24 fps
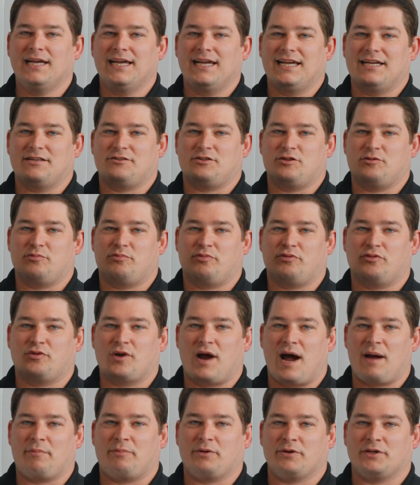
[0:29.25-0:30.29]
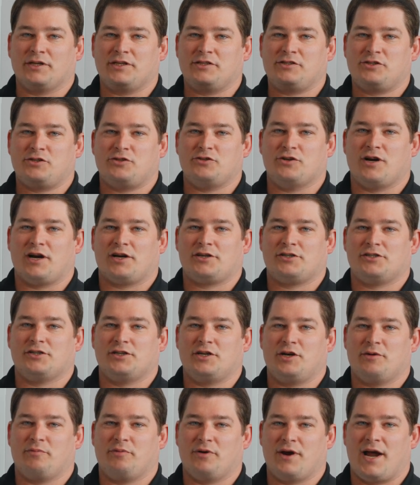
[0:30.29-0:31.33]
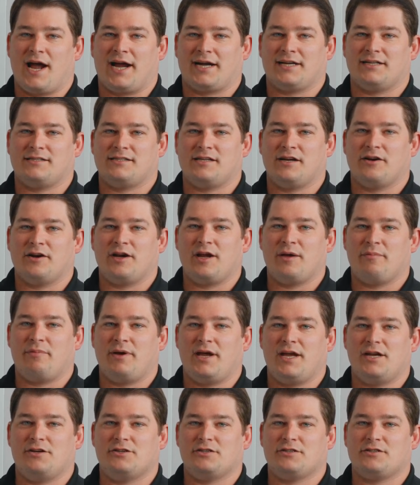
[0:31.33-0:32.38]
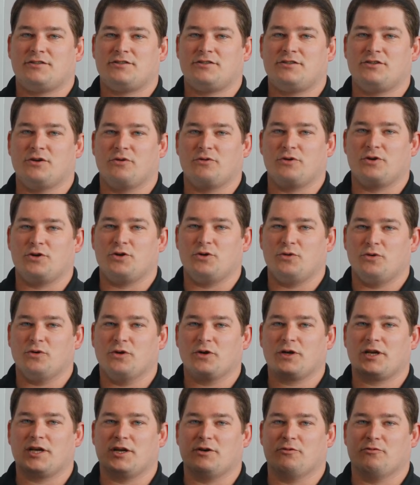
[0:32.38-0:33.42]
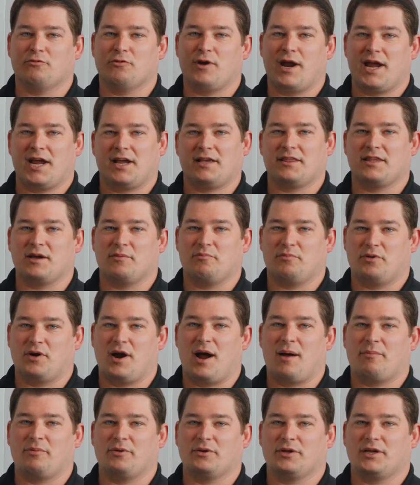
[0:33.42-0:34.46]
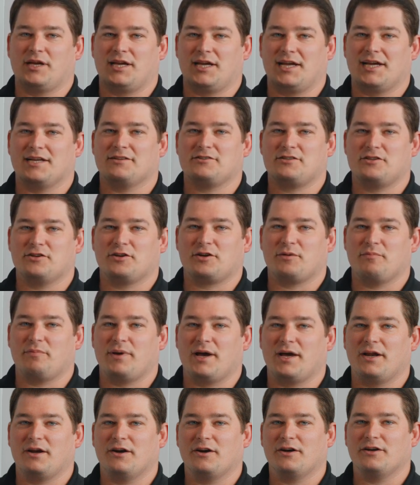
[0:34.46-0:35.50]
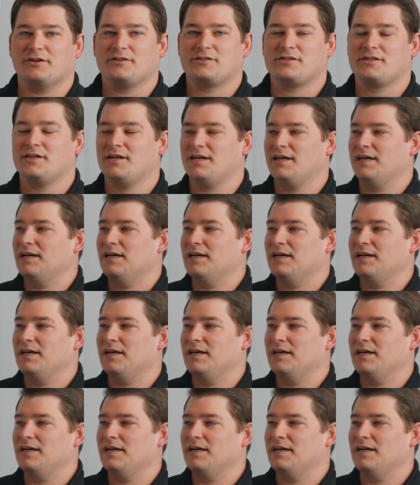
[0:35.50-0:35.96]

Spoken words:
is to properly structure your practice area pages so Google can rank them properly against your competitors.